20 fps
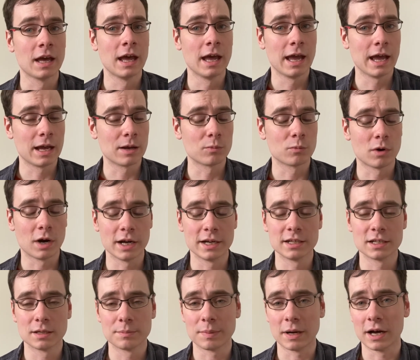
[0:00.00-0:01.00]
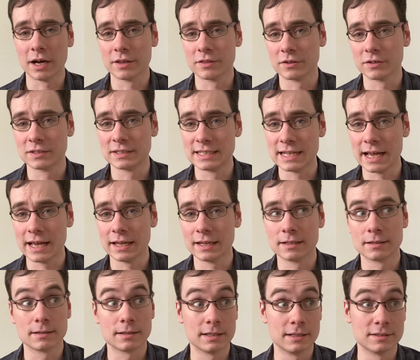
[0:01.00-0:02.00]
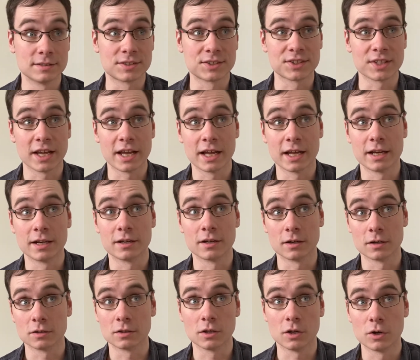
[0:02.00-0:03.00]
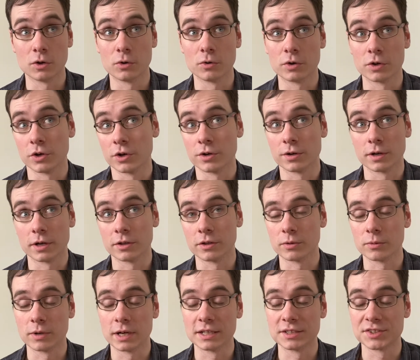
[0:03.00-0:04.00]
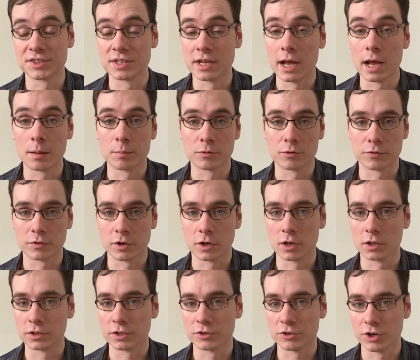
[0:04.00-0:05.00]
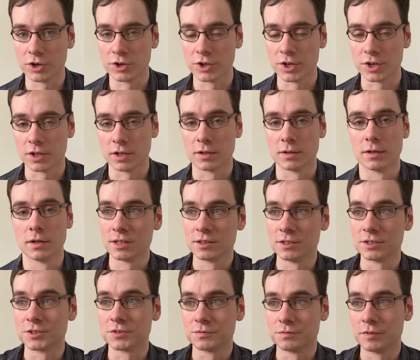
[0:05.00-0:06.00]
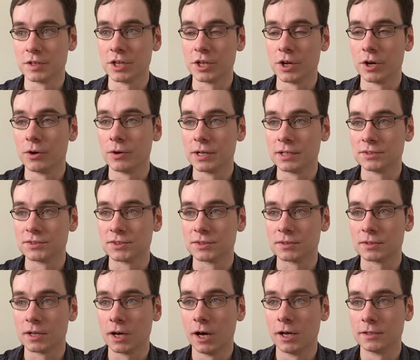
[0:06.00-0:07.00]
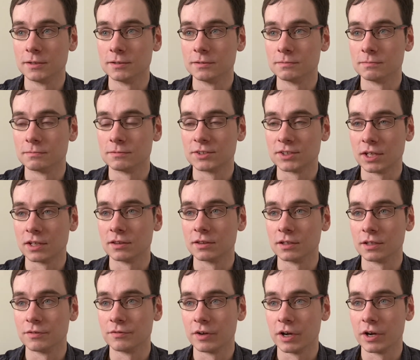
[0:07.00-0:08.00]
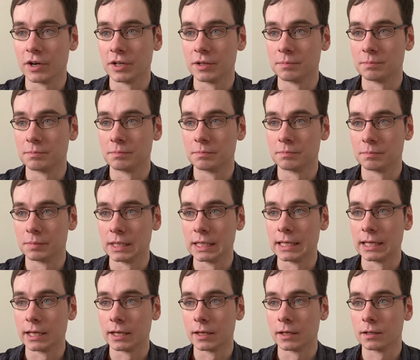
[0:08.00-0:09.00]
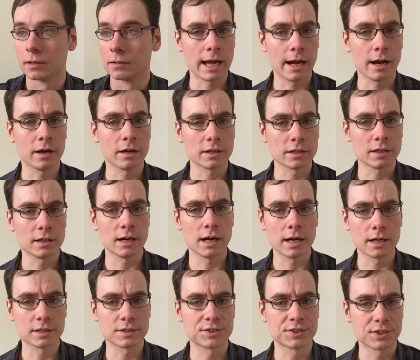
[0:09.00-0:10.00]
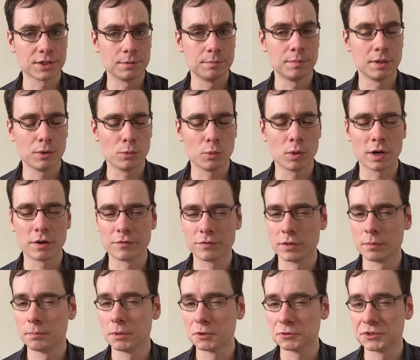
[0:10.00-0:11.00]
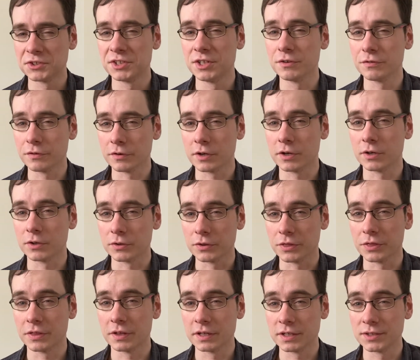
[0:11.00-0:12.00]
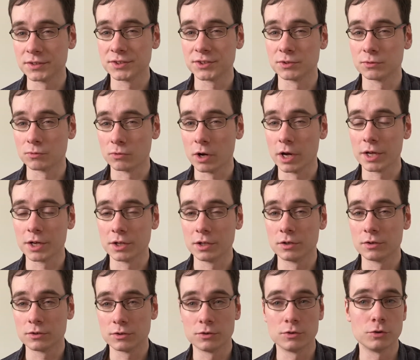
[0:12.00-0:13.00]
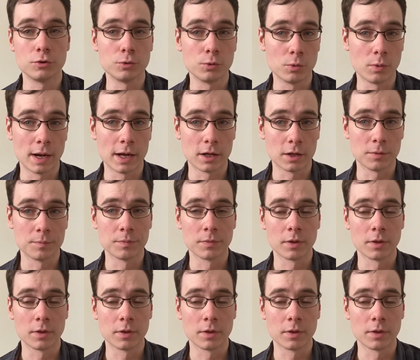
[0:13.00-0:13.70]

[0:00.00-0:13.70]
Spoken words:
and wind up either dead, insane, alone, or otherwise damned for all eternity. This video has gotten suddenly very bleak. Character arcs can be one of the most difficult things in writing to do well.